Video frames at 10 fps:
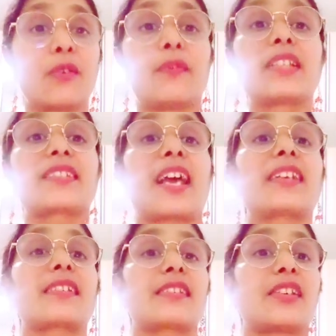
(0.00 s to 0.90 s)
will
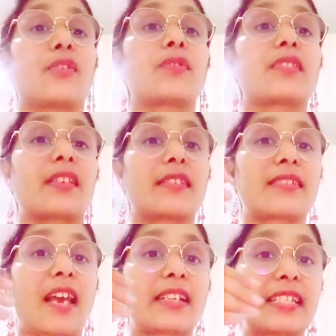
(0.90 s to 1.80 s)
start
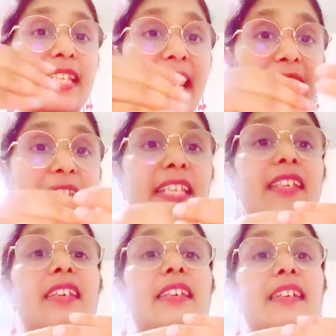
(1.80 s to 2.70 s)

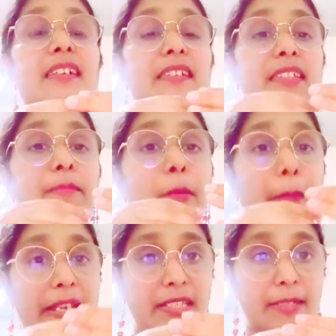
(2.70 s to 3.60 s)
gaining the
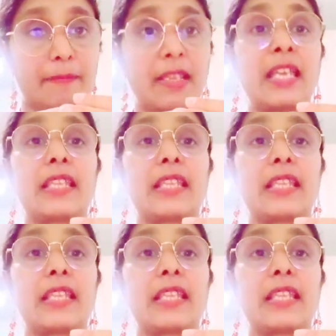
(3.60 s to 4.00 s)
momentum